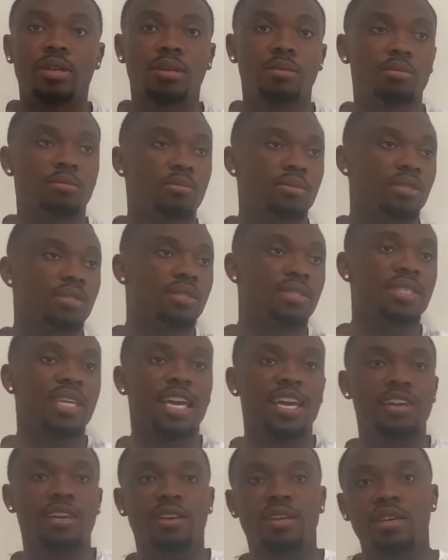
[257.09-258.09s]

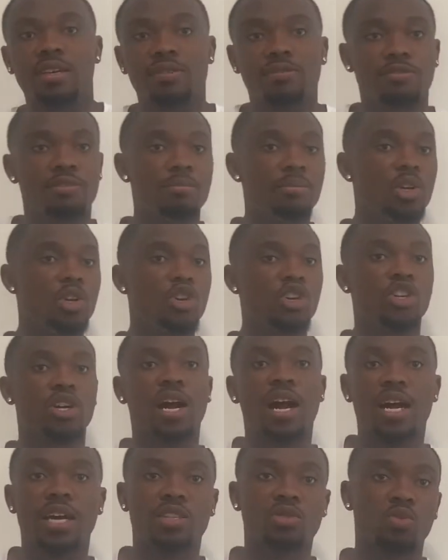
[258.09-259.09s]
stay
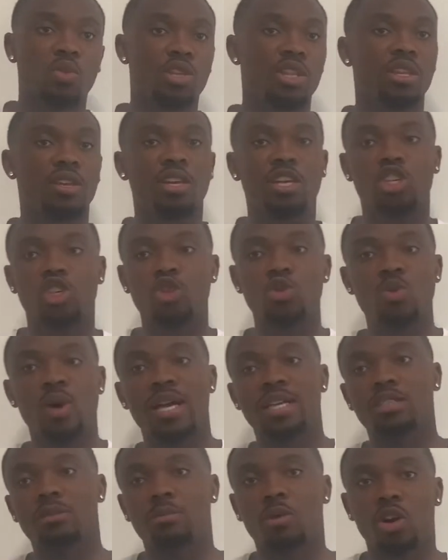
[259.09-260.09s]
familiarized with the
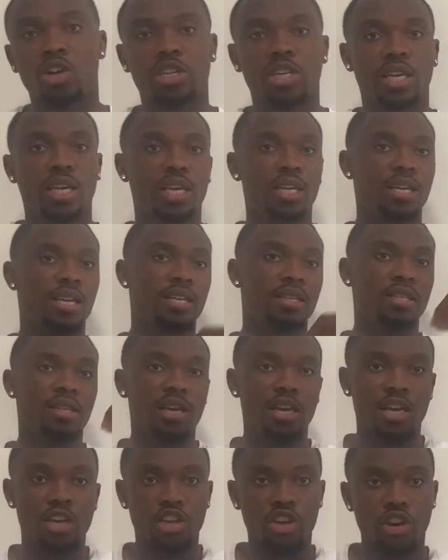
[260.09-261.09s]
U.S. market and,
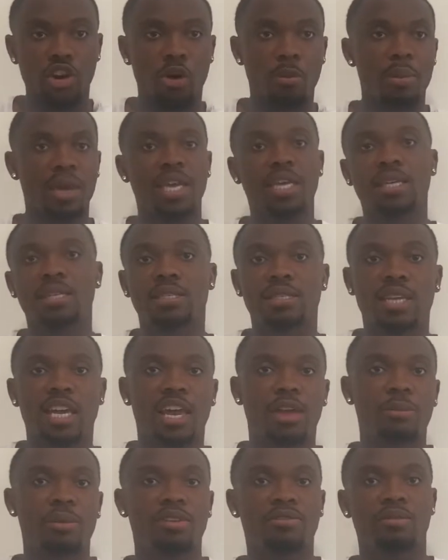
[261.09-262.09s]
make his
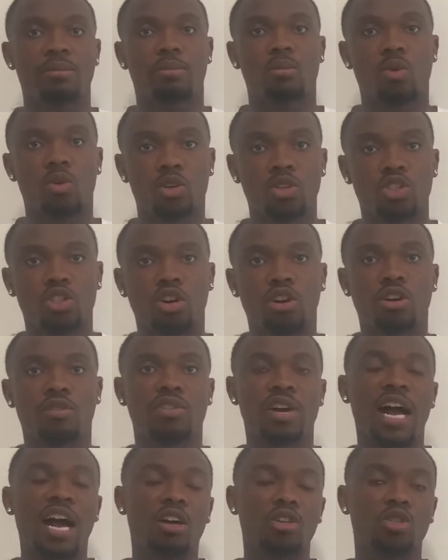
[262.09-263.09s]
name even more so of a
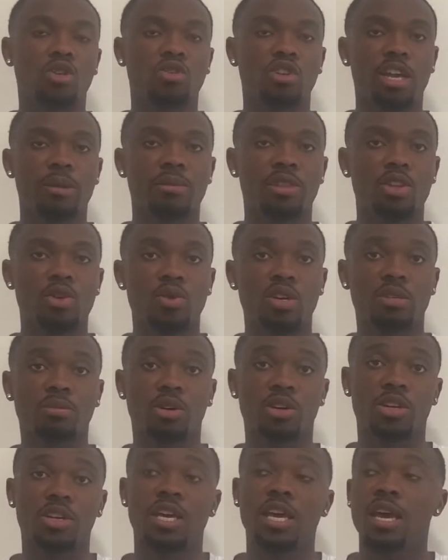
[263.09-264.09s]
household name in the U.S.
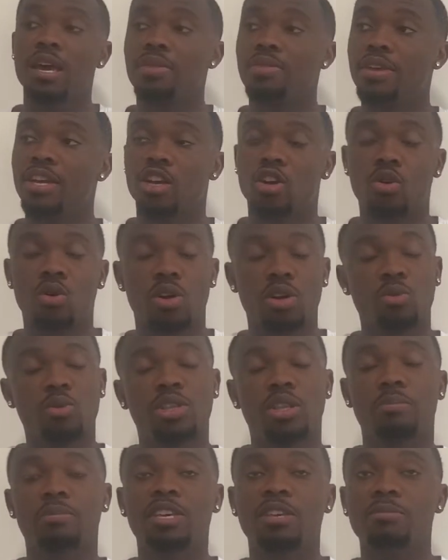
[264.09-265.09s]
market, then going with
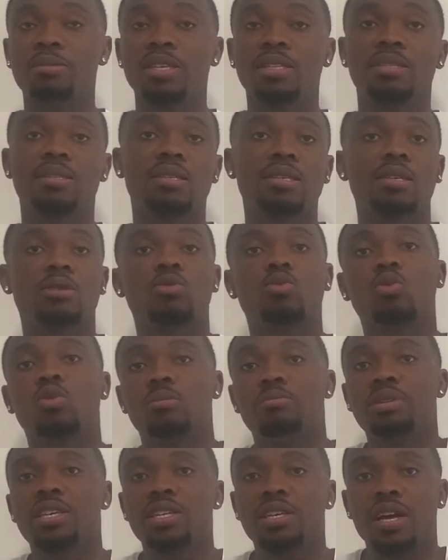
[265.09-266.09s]
the PBC will
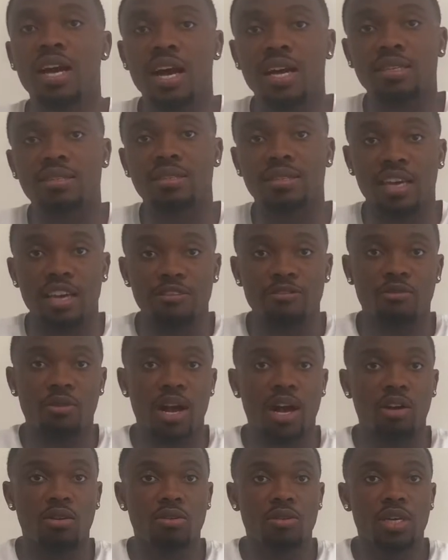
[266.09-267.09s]
be a safe
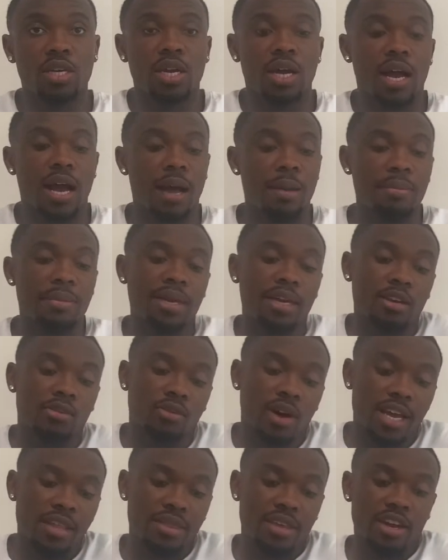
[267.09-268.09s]
route. I mean,
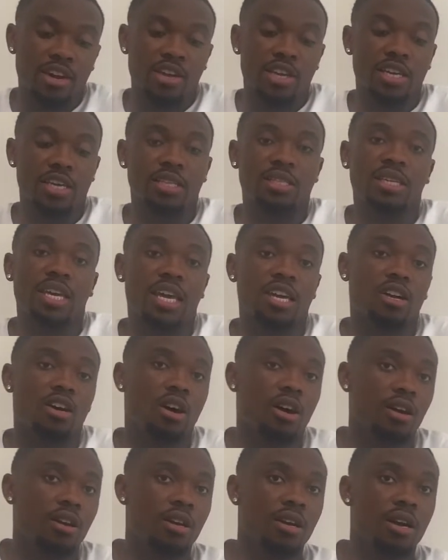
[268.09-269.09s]
right there, he could take on